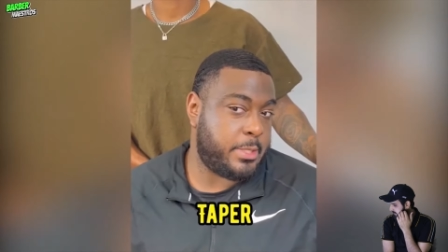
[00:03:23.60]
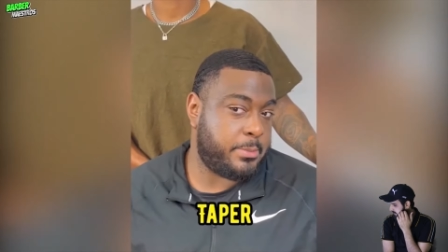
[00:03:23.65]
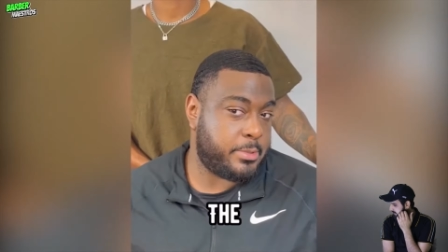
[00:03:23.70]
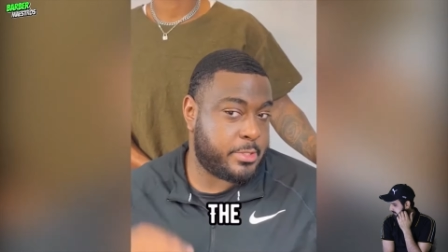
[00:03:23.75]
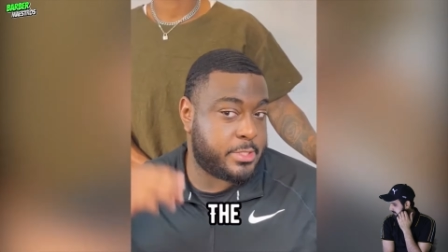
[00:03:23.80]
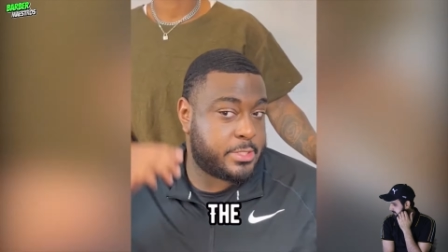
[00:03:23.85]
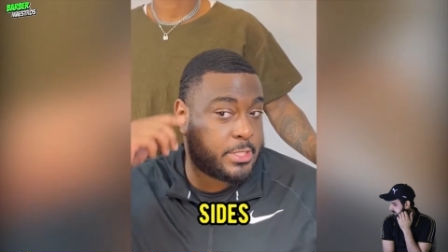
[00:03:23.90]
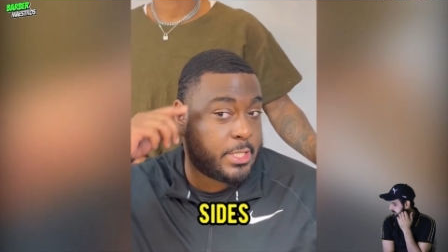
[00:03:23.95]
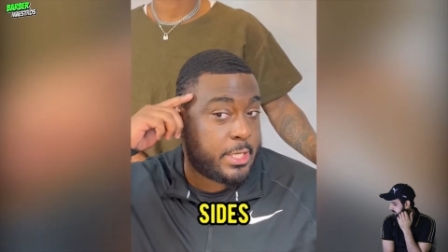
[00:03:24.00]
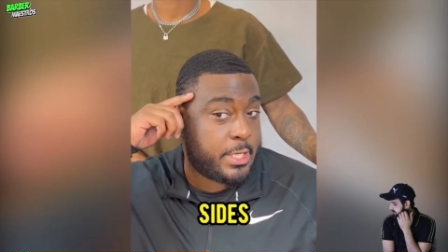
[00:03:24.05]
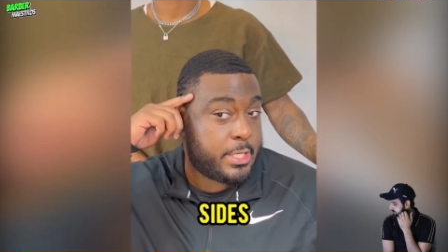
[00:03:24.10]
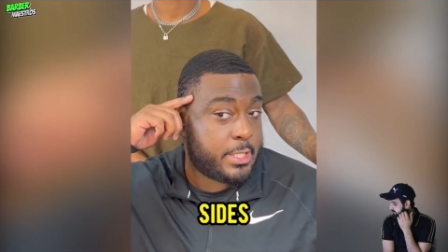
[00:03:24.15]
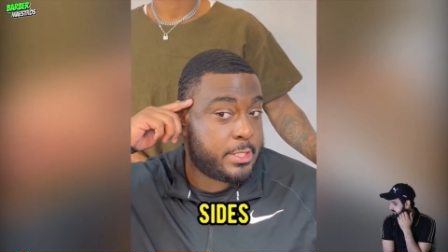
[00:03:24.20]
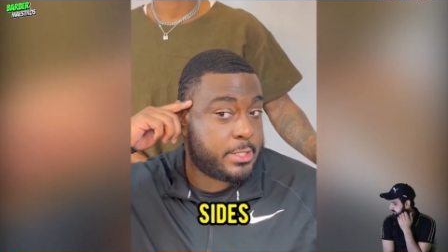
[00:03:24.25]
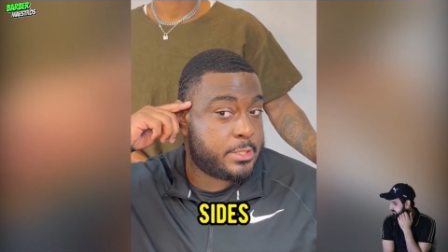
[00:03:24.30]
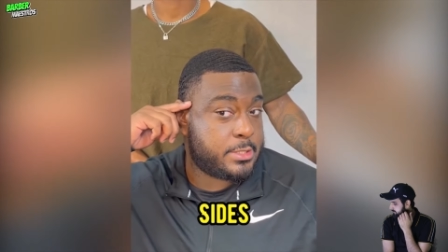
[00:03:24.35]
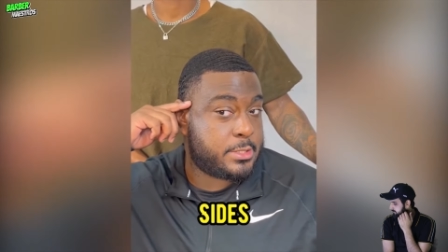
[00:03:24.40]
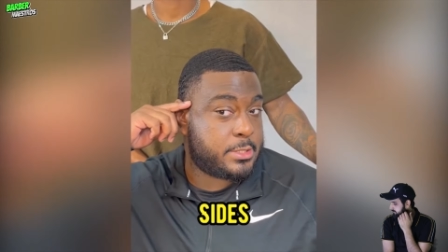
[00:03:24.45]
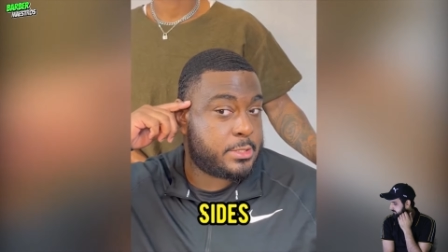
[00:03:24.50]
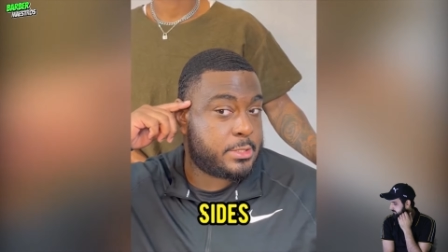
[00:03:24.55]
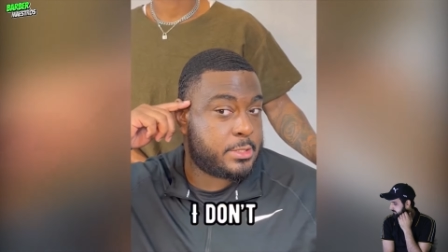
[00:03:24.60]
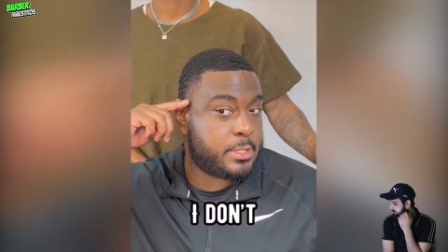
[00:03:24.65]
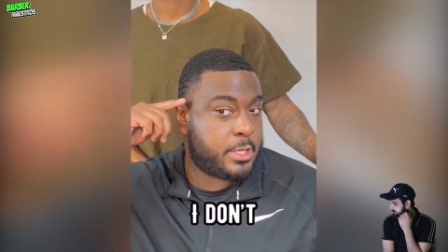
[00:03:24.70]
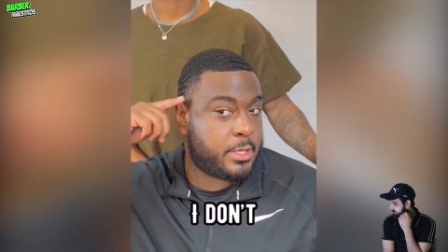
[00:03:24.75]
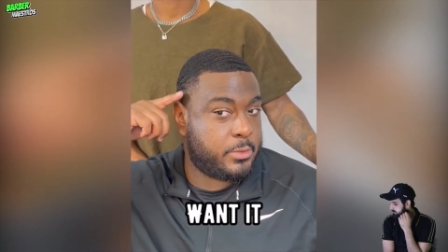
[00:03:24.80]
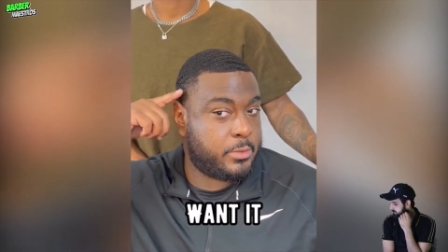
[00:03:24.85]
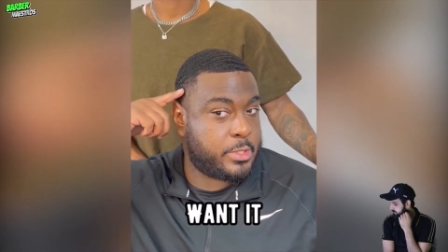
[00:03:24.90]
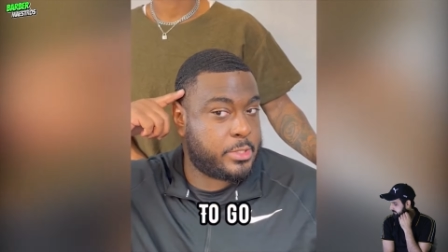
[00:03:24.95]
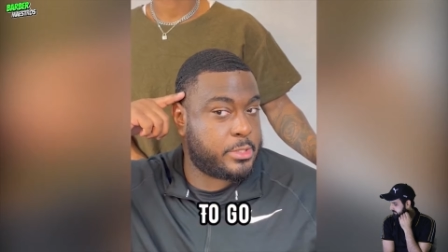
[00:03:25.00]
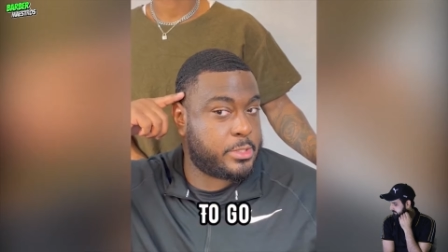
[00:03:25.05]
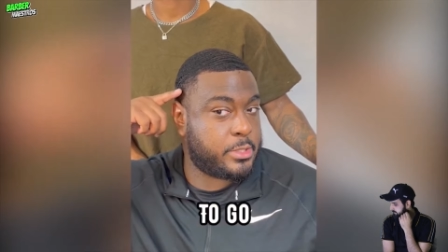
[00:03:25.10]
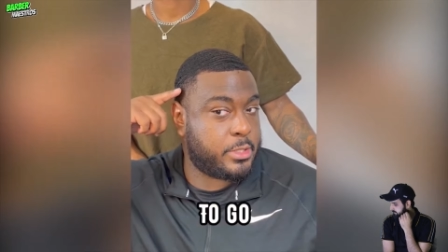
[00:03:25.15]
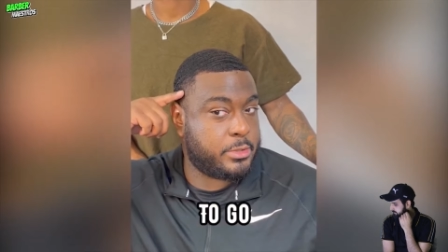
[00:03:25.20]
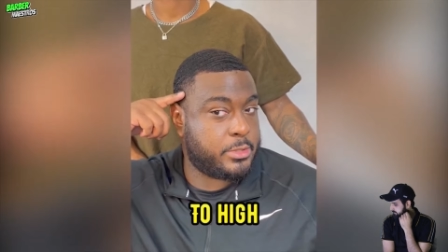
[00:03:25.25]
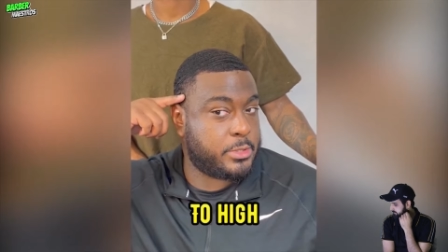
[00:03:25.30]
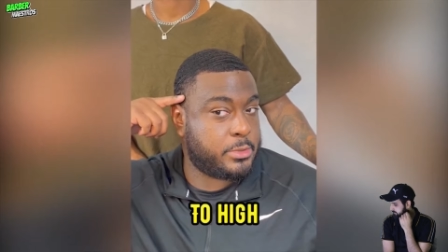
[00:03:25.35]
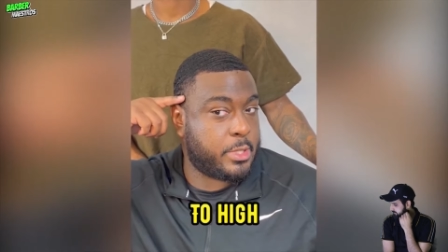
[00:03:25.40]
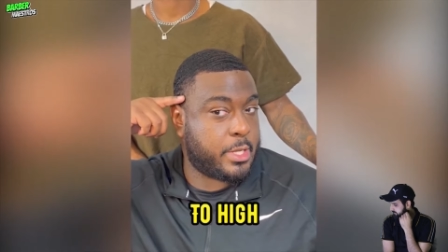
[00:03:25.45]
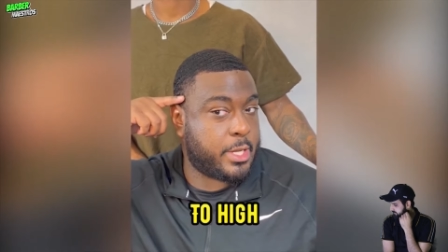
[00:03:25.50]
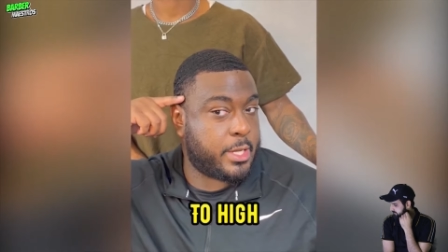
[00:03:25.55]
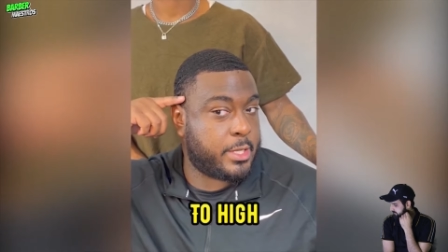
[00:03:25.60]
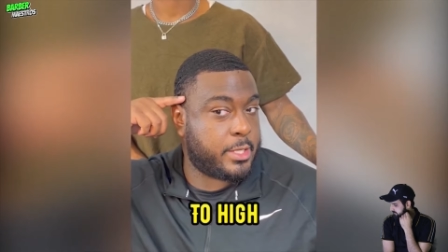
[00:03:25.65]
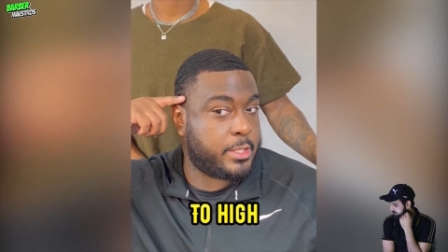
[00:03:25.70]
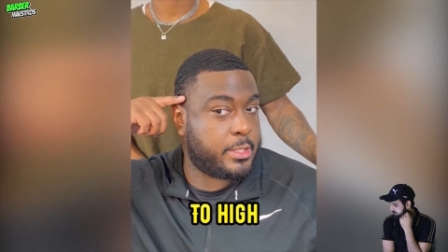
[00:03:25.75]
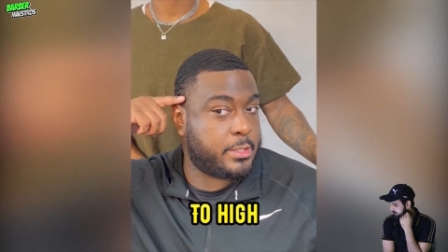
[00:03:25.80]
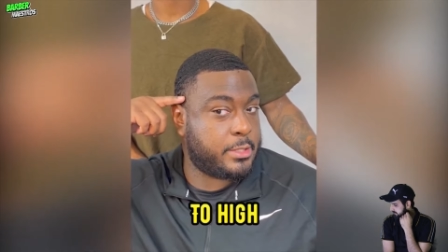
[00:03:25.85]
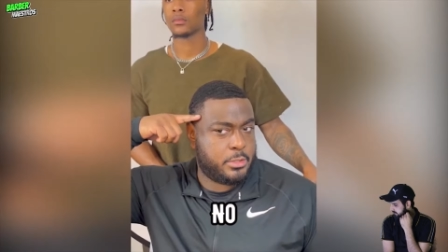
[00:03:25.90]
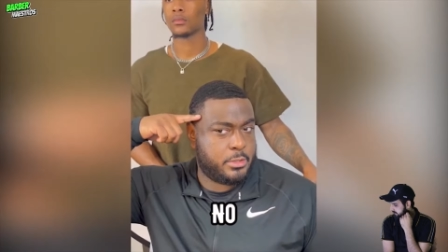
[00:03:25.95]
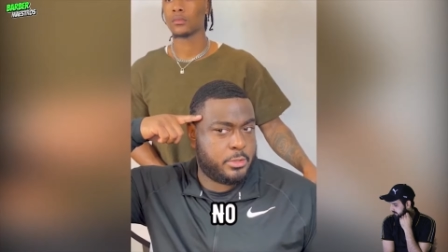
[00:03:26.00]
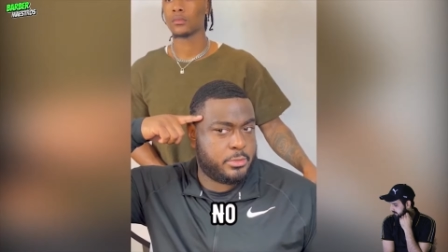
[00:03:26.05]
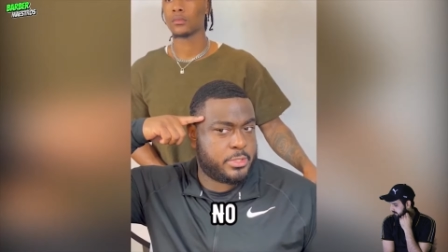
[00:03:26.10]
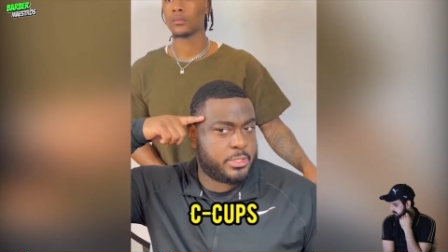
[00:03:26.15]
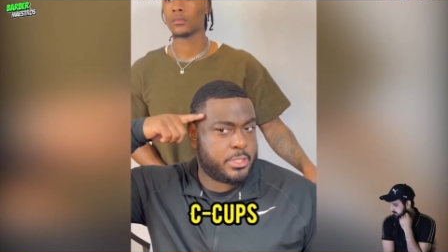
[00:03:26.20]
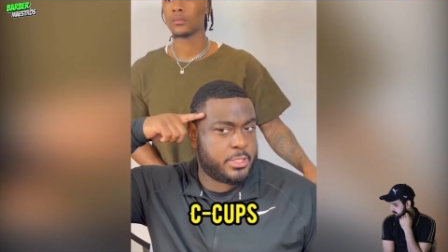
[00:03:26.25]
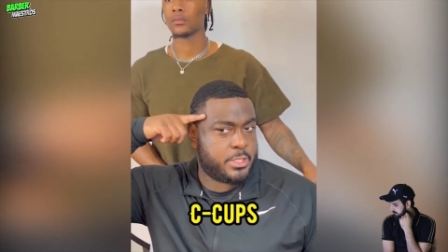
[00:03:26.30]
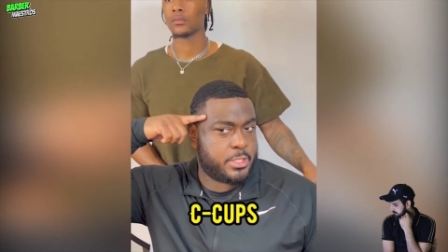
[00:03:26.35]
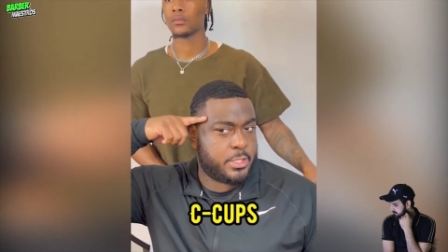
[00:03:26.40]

Taper the sides. I don't want it to go too high, but no C